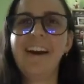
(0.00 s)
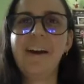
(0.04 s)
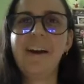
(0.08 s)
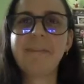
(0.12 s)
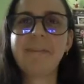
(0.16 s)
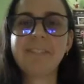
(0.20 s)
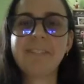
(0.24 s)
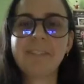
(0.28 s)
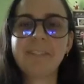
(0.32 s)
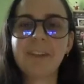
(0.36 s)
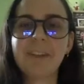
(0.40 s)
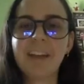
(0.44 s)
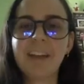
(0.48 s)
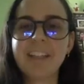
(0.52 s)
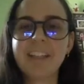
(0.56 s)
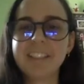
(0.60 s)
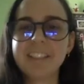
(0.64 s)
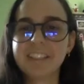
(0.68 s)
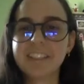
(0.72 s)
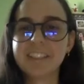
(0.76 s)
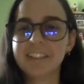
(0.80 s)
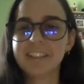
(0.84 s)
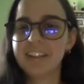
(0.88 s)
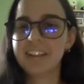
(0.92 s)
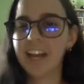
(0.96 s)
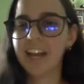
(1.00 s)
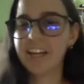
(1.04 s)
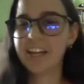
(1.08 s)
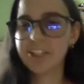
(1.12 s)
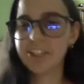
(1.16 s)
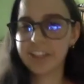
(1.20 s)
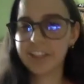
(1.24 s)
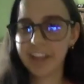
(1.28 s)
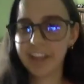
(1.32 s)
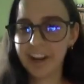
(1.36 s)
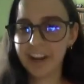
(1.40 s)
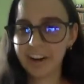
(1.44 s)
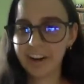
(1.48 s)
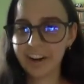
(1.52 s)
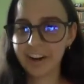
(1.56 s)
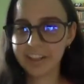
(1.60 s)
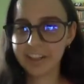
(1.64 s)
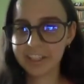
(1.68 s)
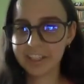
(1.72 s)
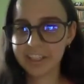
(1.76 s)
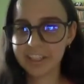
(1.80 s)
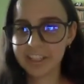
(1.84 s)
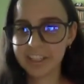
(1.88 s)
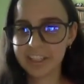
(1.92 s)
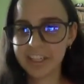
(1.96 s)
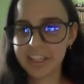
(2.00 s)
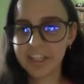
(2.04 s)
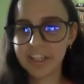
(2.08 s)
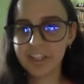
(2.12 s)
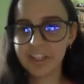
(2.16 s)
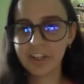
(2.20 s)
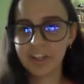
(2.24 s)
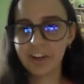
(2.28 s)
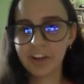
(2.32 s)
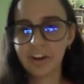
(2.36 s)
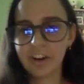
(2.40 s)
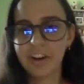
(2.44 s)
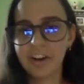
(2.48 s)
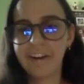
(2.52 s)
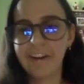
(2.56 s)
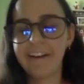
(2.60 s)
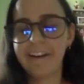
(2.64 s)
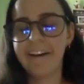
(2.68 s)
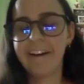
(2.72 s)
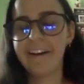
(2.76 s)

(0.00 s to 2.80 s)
So as an educator, as a teacher,